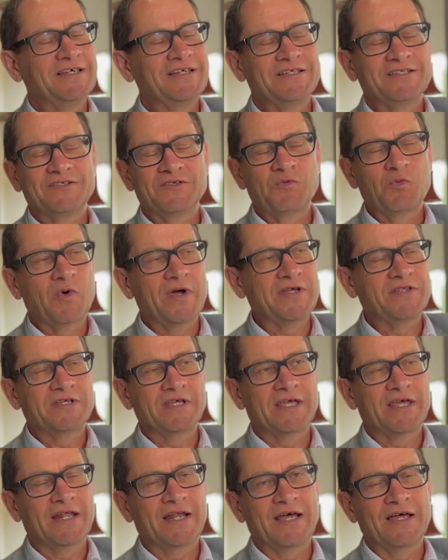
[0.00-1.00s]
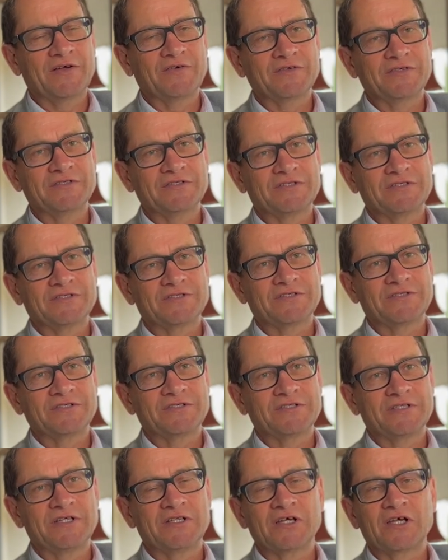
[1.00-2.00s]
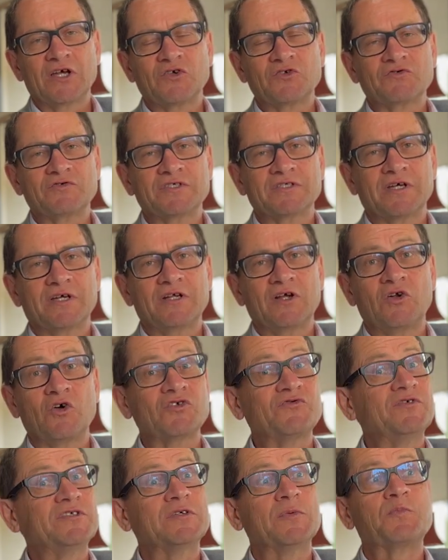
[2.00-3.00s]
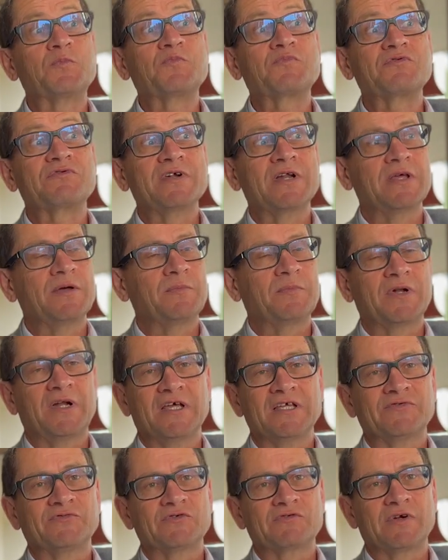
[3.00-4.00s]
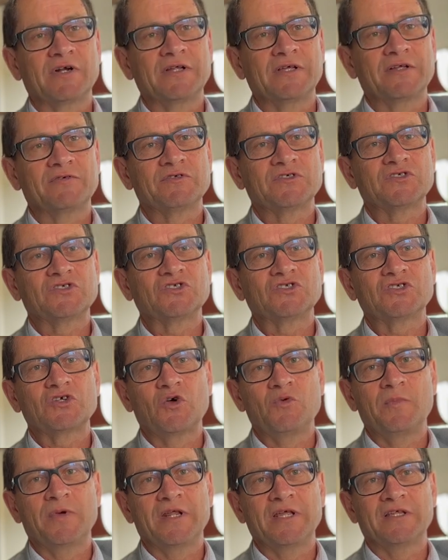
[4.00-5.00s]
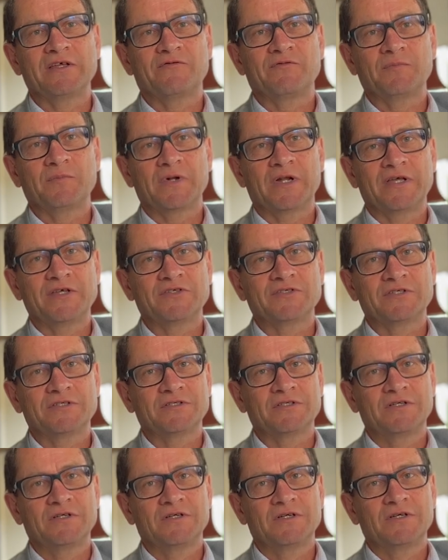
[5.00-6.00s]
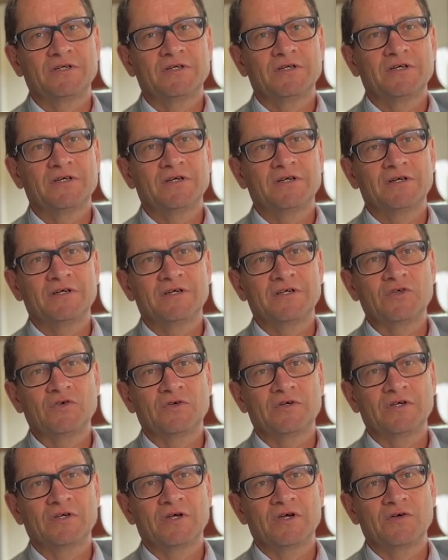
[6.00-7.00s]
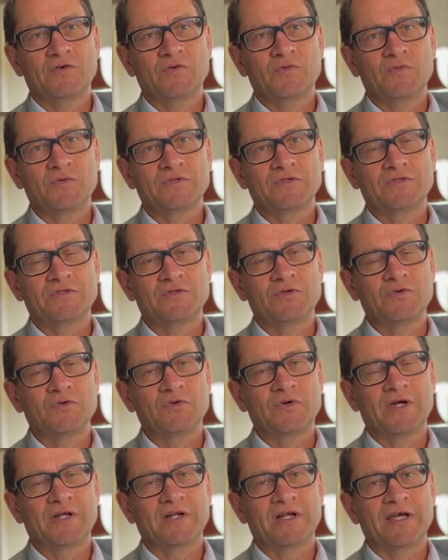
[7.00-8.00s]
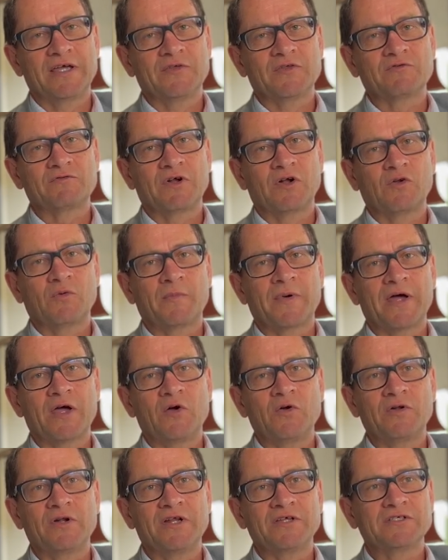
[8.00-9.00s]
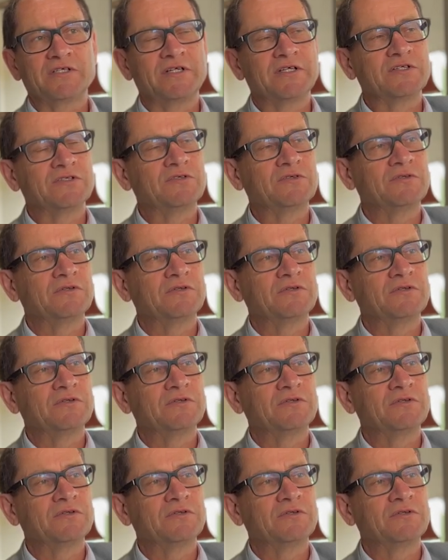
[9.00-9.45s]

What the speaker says: the way to get out and just to see the countryside. And Oxford's a brilliant place for running. There's so many different places you can go to. And I either run on my own, listening to